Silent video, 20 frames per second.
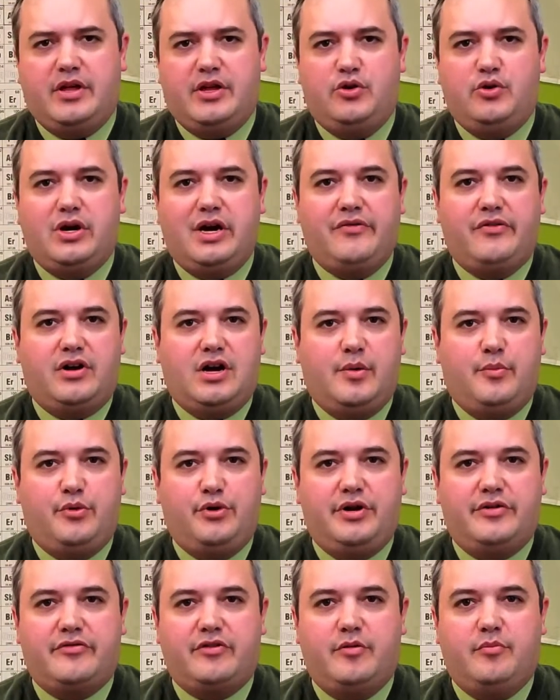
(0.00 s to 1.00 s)
They do have a couple
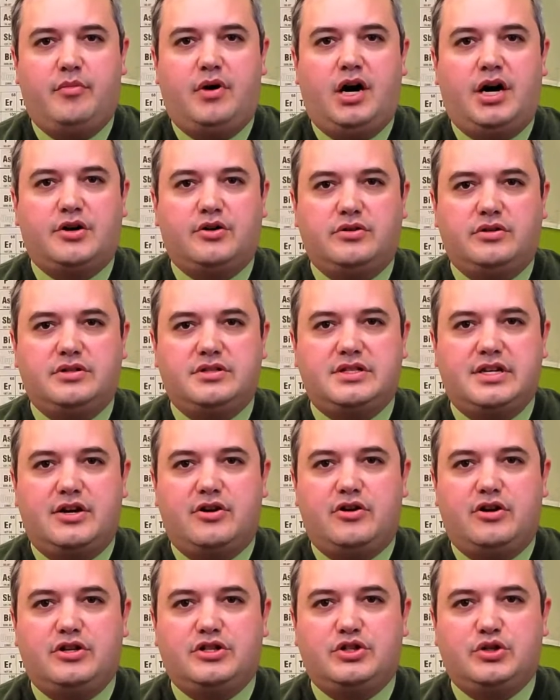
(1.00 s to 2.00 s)
different models that
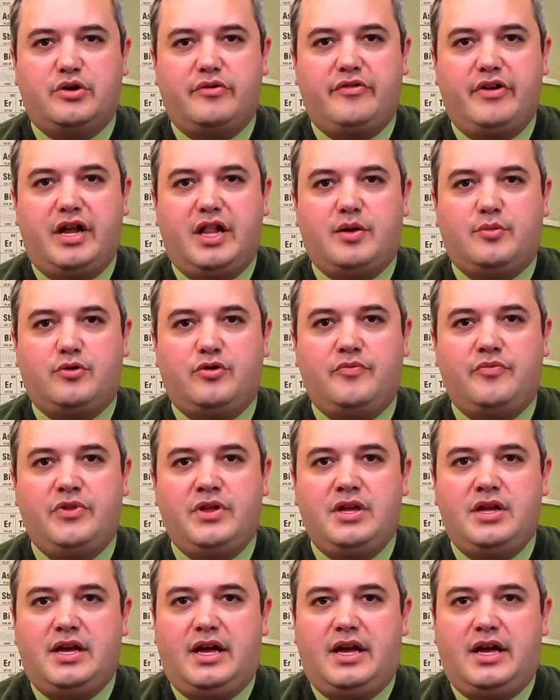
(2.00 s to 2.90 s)
are also available.